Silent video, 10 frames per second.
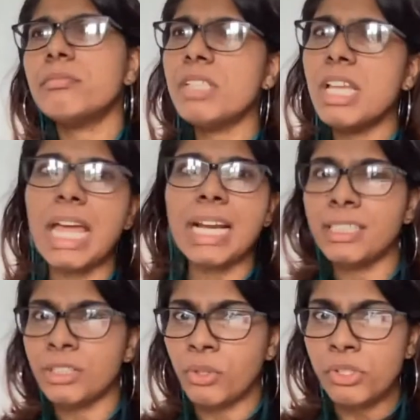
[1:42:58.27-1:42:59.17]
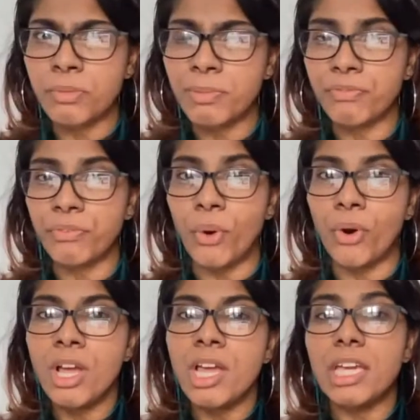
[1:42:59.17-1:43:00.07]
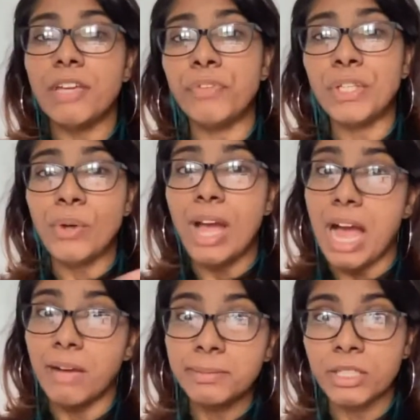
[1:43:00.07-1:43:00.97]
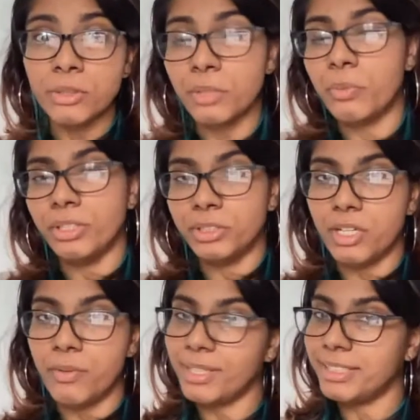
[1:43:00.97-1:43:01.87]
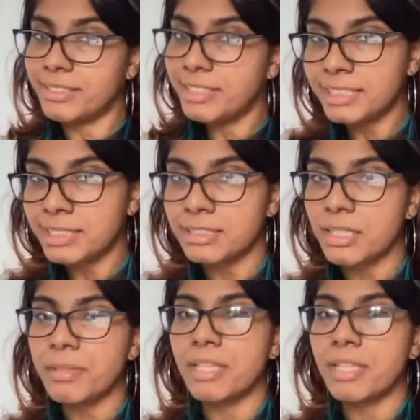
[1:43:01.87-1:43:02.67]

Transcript: like I told you before, if you absolutely want to avoid criticism, then the